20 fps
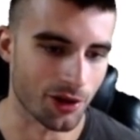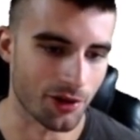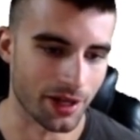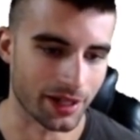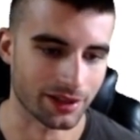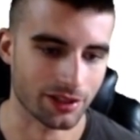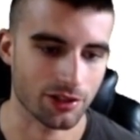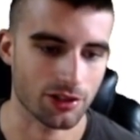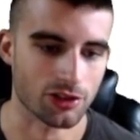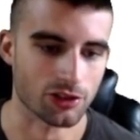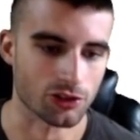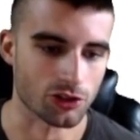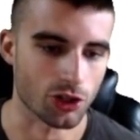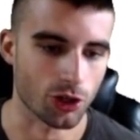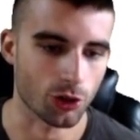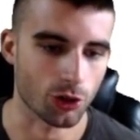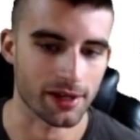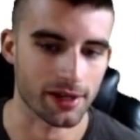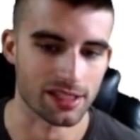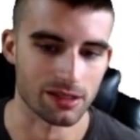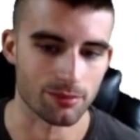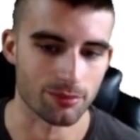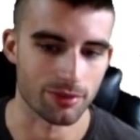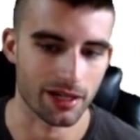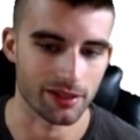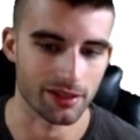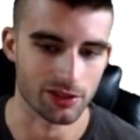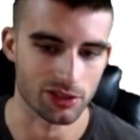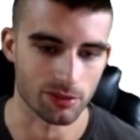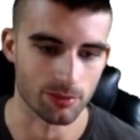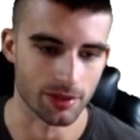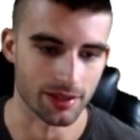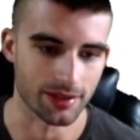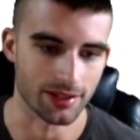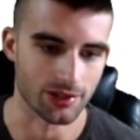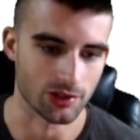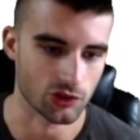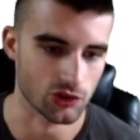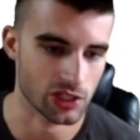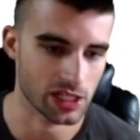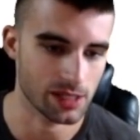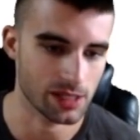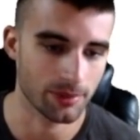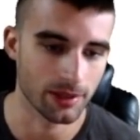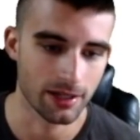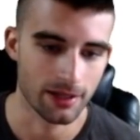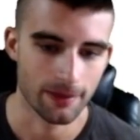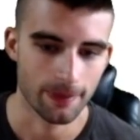Like, there's no reason Brantley should be this cheap.